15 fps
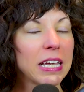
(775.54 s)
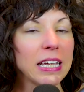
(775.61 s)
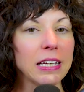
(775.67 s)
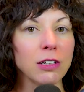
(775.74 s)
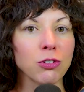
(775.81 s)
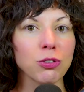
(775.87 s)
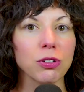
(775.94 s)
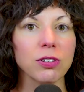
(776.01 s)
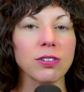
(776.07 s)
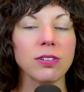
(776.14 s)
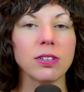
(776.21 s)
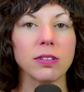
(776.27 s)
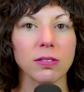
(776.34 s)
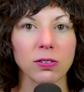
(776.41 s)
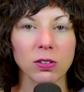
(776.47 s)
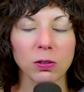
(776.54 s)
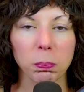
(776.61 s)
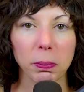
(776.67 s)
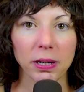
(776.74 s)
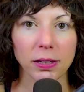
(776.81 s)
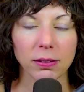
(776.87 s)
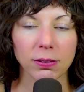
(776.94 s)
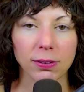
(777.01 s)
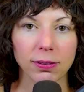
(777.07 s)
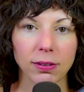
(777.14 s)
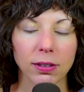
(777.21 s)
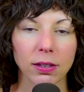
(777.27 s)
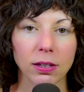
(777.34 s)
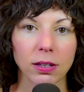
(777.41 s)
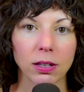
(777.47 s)
interesting space
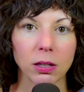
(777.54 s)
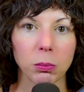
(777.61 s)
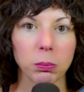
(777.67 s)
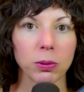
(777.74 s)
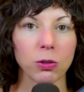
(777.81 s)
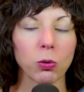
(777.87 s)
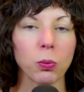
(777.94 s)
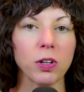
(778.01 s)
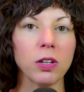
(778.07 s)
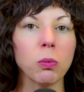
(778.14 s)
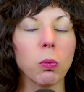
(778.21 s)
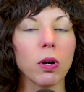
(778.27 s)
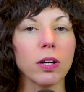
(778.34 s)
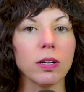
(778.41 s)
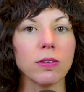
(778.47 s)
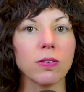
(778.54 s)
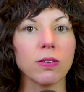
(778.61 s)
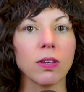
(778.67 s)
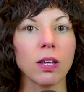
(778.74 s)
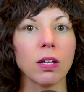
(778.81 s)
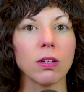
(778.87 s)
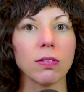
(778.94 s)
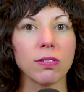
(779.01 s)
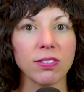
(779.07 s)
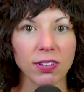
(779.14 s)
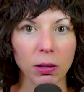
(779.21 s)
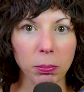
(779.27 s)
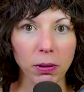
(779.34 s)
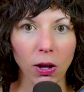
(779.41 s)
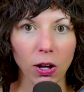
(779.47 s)
between what is
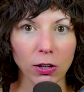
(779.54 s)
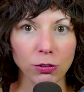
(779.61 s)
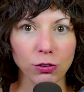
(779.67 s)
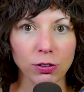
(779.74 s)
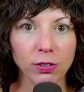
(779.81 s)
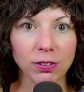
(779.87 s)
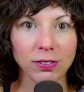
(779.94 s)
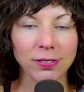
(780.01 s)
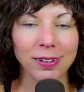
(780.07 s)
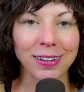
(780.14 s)
subconscious